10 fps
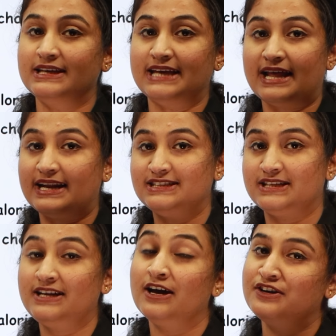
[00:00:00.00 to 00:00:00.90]

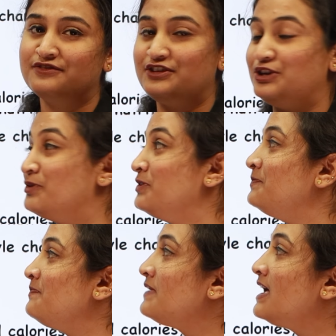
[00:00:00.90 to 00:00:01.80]
guaranteed for you.
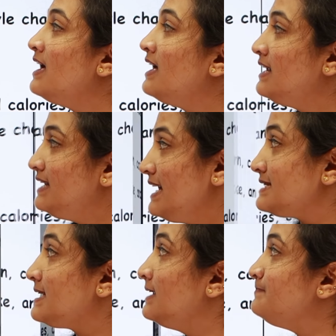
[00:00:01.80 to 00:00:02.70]

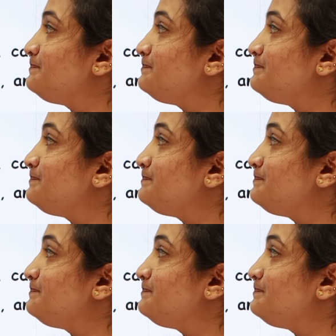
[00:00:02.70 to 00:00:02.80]
Next,